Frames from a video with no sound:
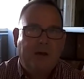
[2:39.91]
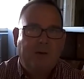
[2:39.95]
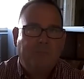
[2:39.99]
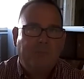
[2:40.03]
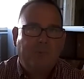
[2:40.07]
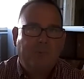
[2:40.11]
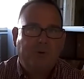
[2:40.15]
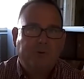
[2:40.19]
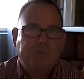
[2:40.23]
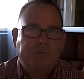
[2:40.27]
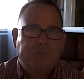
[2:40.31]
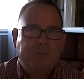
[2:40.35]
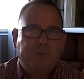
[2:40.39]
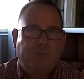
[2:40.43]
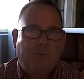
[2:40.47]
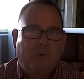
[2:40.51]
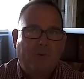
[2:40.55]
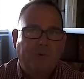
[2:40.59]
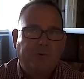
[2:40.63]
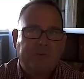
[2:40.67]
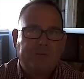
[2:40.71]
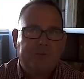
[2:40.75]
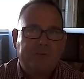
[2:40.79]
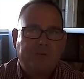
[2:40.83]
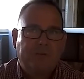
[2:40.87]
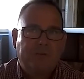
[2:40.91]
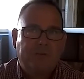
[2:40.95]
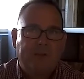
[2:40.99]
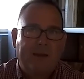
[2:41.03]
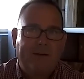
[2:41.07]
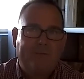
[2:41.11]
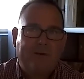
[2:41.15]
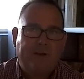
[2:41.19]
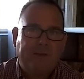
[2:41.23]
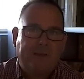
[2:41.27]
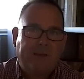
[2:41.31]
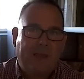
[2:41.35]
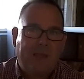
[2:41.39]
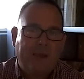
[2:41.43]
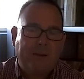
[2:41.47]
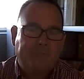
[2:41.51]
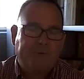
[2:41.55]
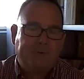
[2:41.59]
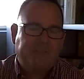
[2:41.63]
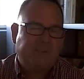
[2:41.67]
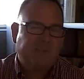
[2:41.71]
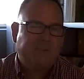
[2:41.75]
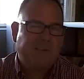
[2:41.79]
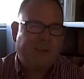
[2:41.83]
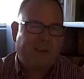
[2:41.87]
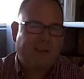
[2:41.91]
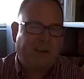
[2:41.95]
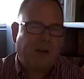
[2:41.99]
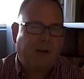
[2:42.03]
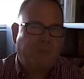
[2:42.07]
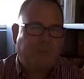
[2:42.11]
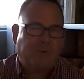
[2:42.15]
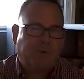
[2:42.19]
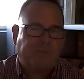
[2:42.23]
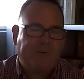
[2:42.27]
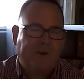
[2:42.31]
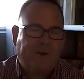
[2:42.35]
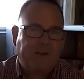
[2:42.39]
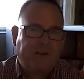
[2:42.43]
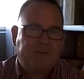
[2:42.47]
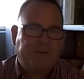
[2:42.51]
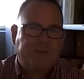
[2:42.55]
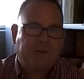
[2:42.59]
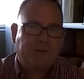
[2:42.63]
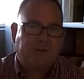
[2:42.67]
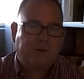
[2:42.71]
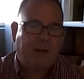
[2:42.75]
Mostly what we still have on campus is like our professional